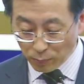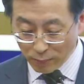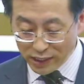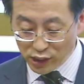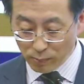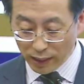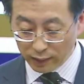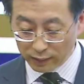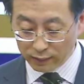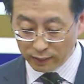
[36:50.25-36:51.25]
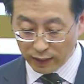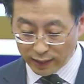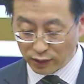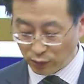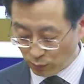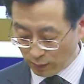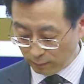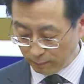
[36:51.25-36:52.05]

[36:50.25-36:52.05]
benchmark, and so on.